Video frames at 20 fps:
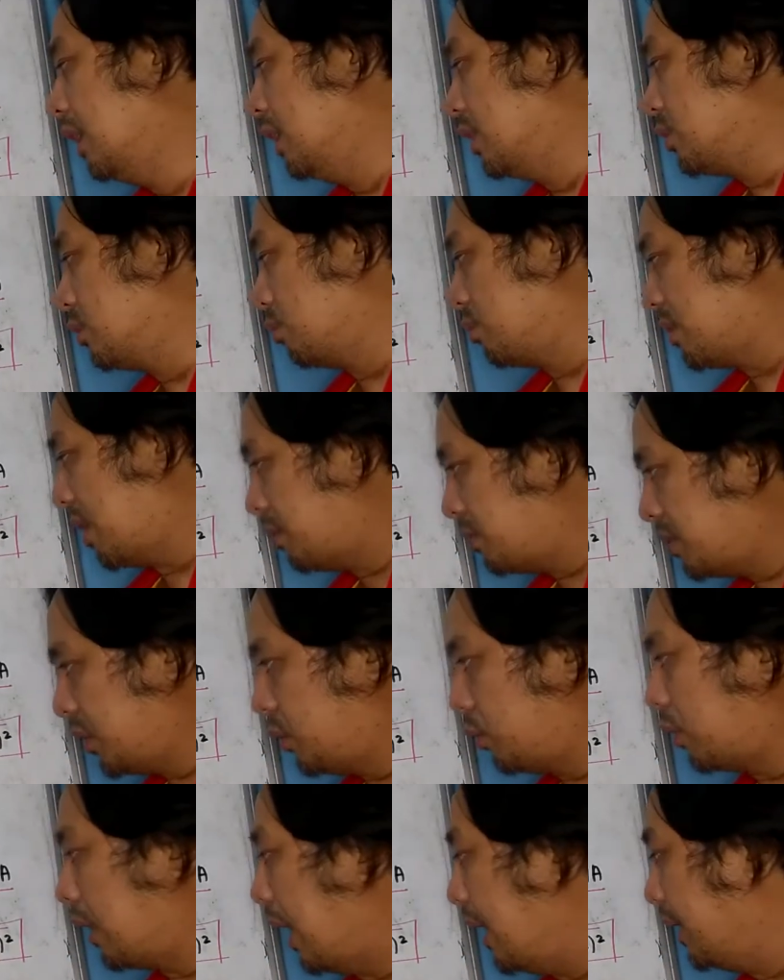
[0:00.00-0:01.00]
So
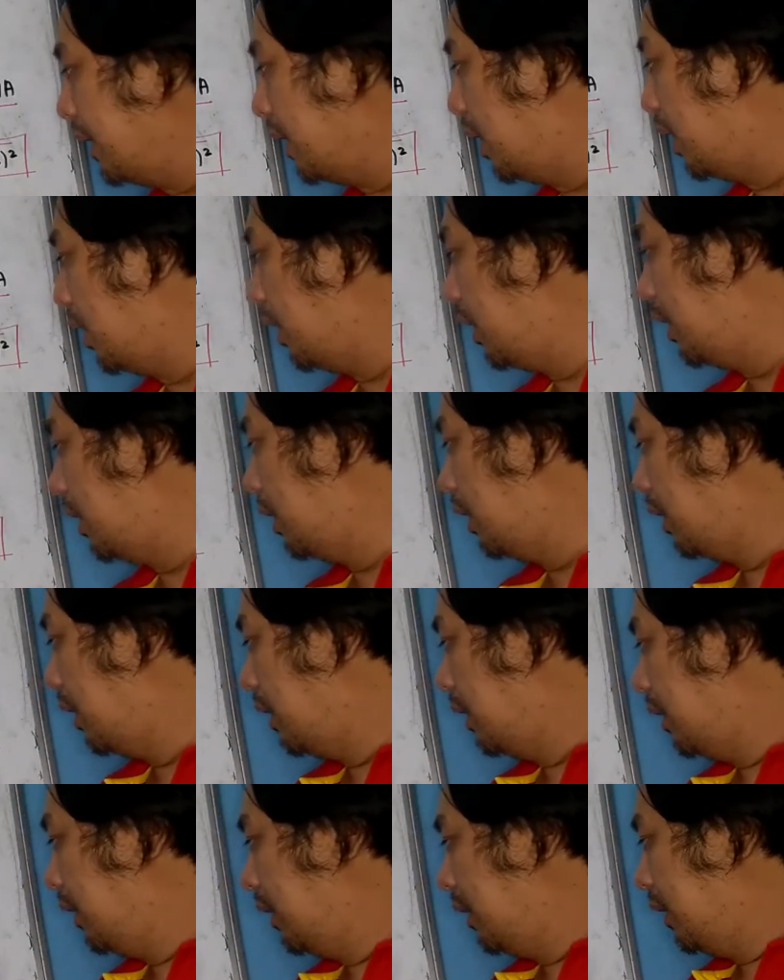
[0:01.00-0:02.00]
substitute IR,
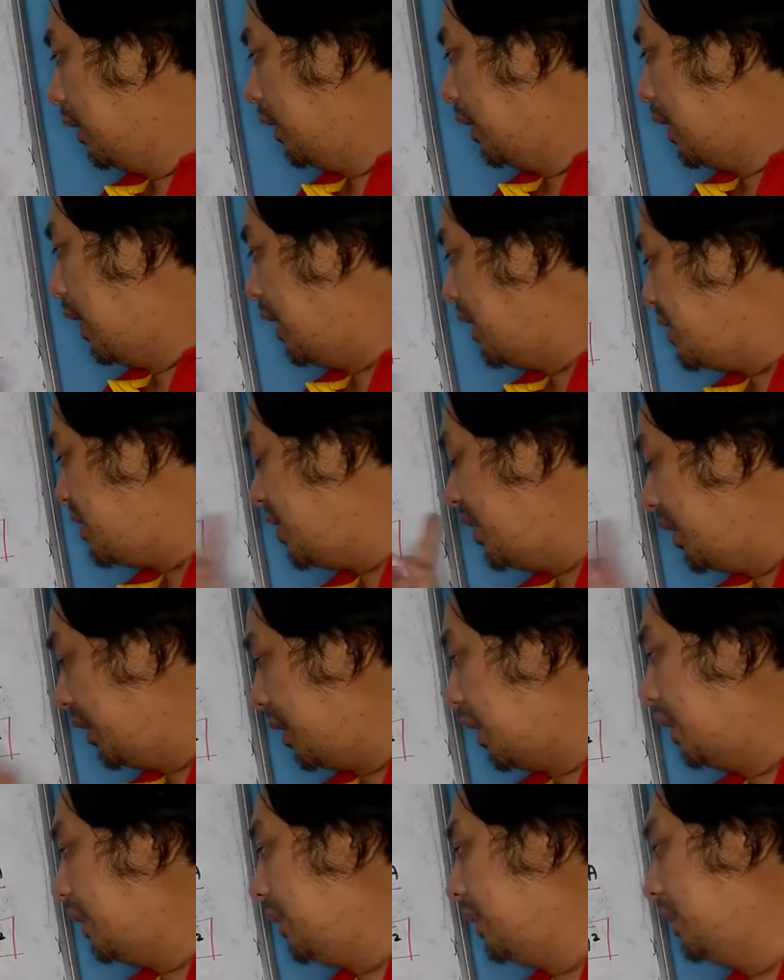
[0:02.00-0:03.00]
IC and
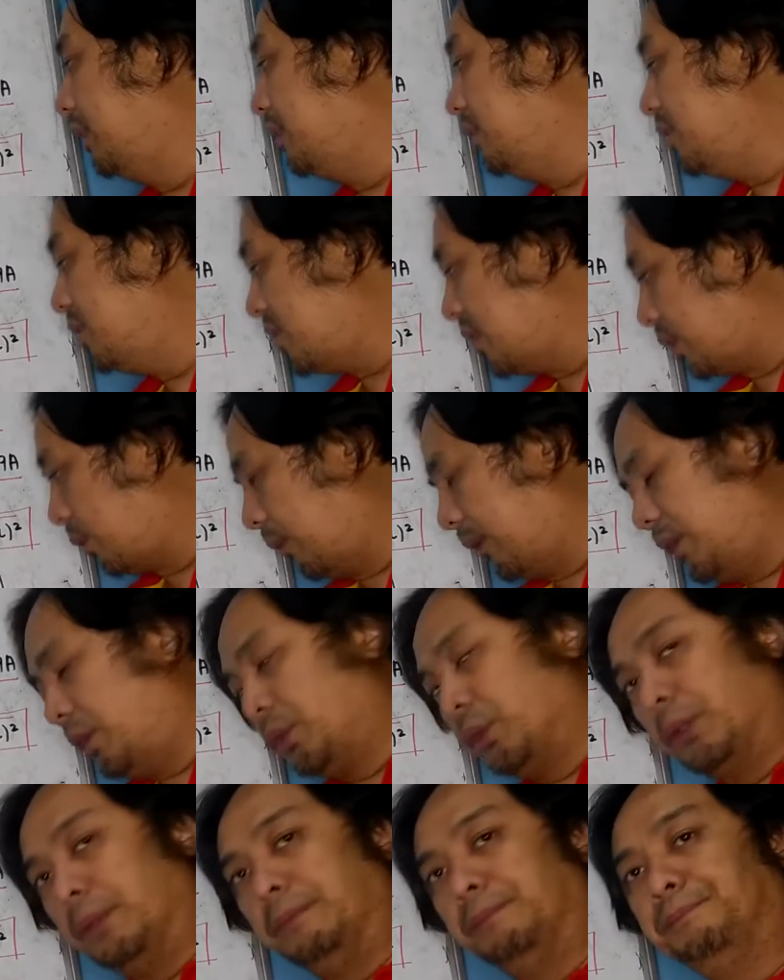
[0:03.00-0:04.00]
IL in this
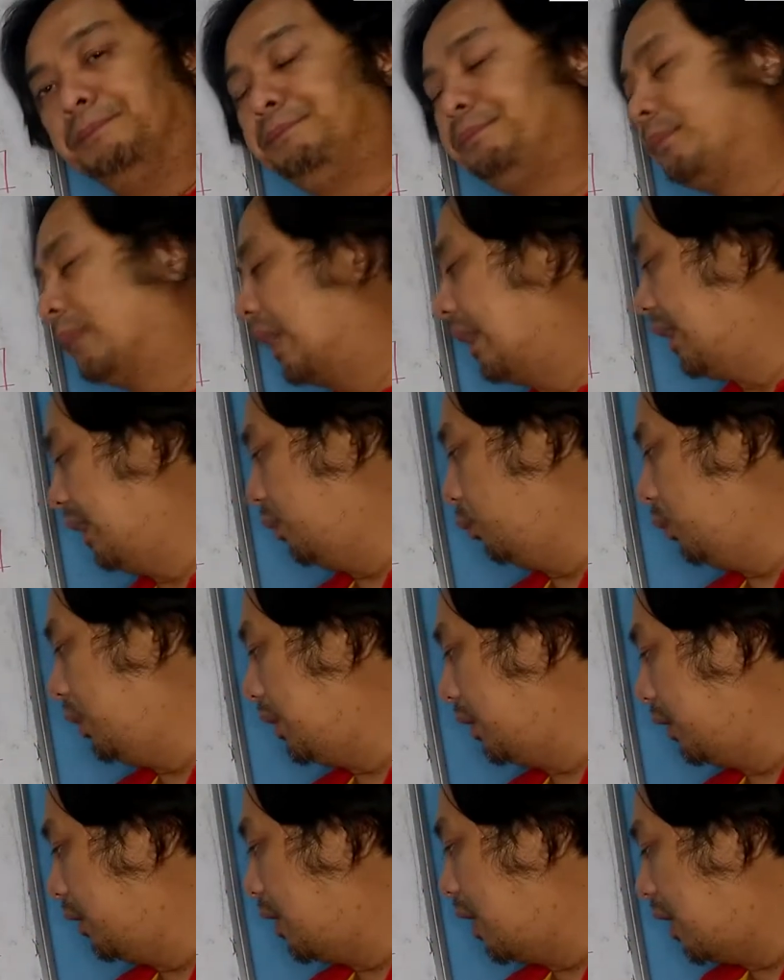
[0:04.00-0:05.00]
equation and we
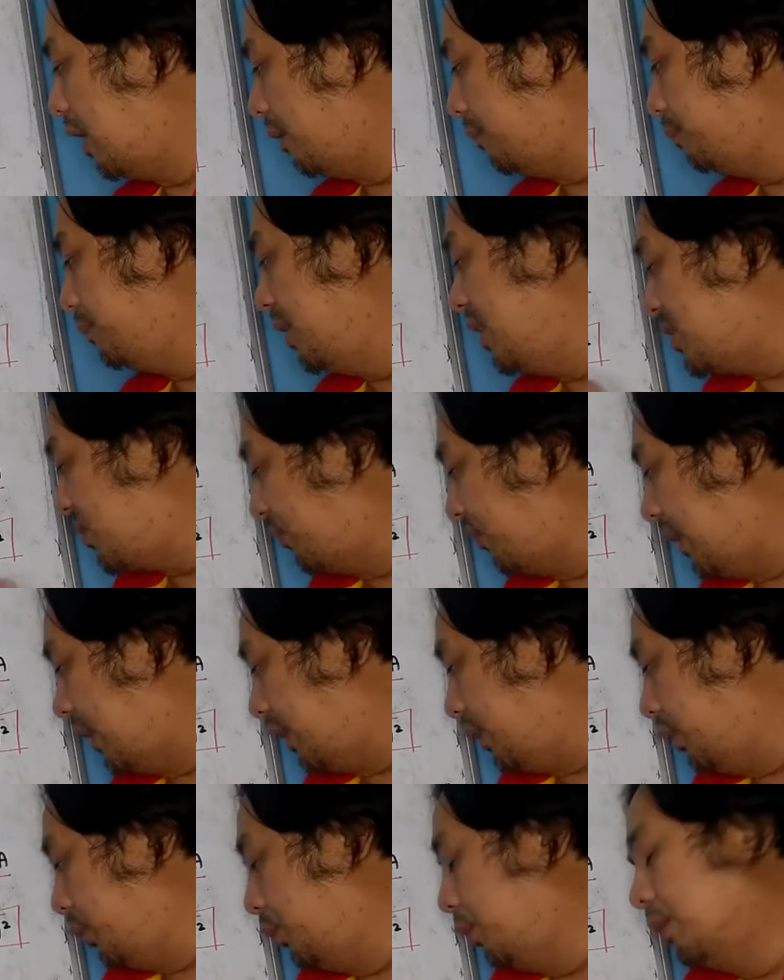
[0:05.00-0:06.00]
can have this
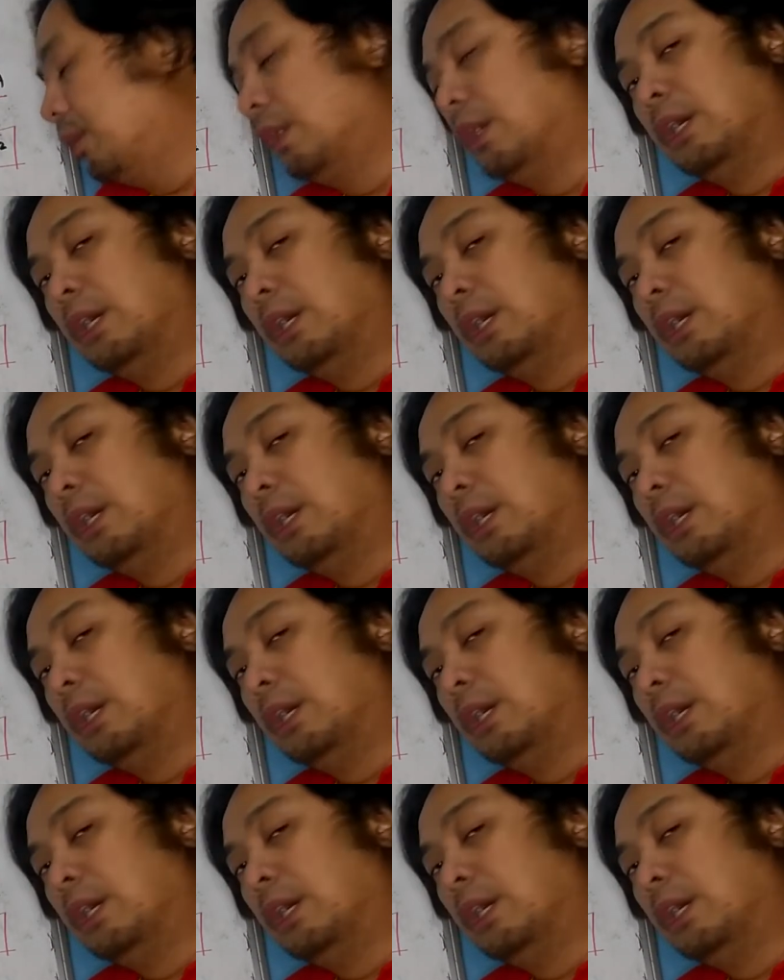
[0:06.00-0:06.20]
value